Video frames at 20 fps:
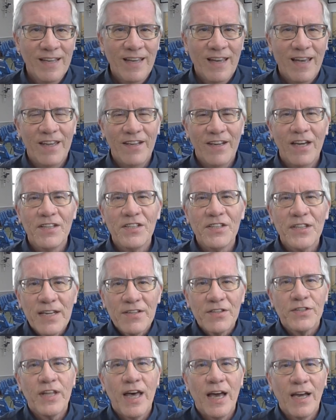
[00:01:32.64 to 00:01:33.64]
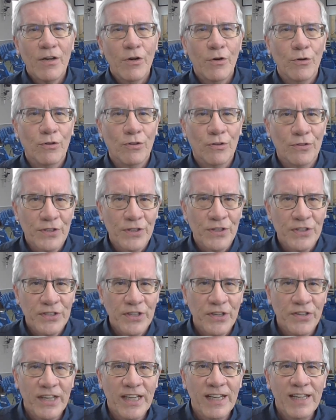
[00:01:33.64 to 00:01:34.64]
and I sensed that call to
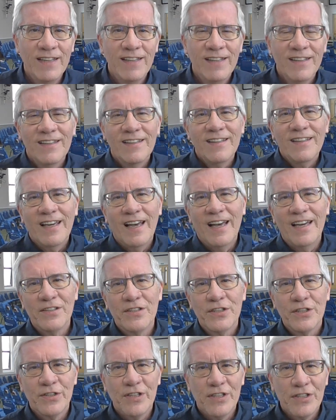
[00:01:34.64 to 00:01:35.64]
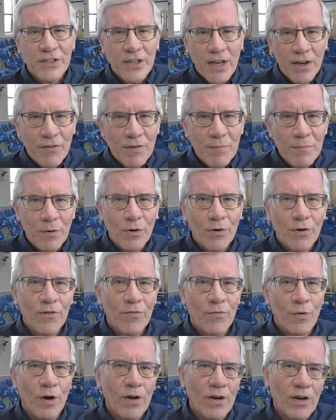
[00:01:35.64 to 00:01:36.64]
study and to discover more
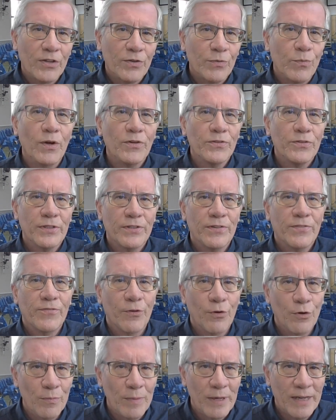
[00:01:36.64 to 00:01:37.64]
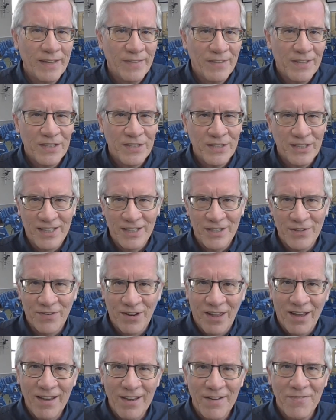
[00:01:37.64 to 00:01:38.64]
of what God wanted for me in this stage of
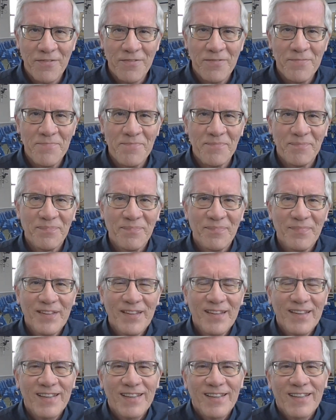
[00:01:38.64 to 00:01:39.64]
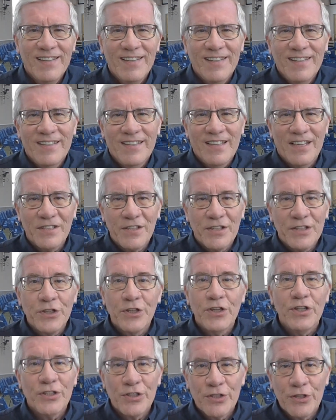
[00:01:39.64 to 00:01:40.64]
life. As the
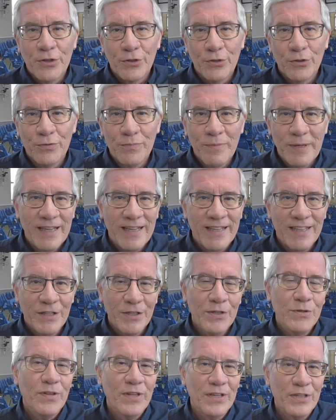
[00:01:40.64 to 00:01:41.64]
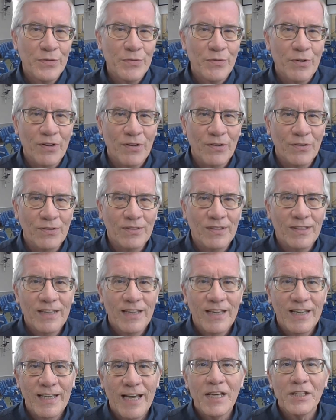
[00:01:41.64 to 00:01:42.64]
church called me to this role,
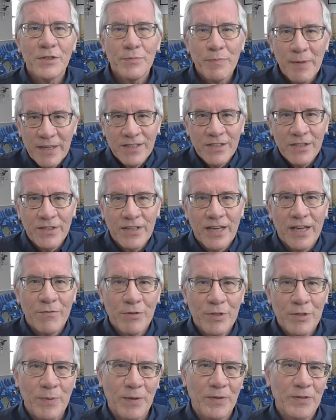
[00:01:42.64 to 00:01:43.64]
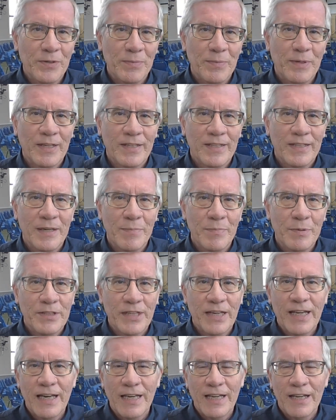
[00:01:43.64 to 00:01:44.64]
it asked me to take responsibility,
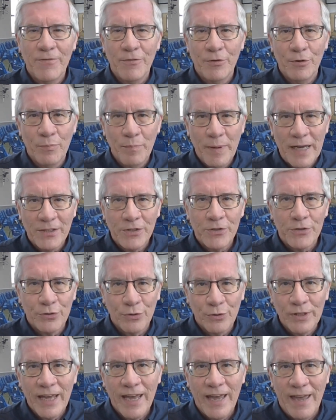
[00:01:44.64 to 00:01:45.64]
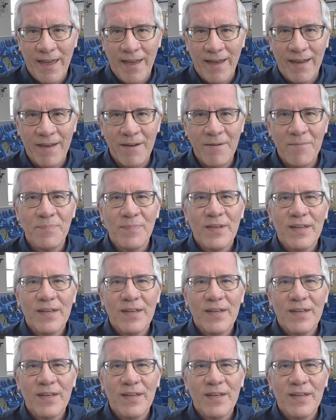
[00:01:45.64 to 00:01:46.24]
particularly for pastoral care.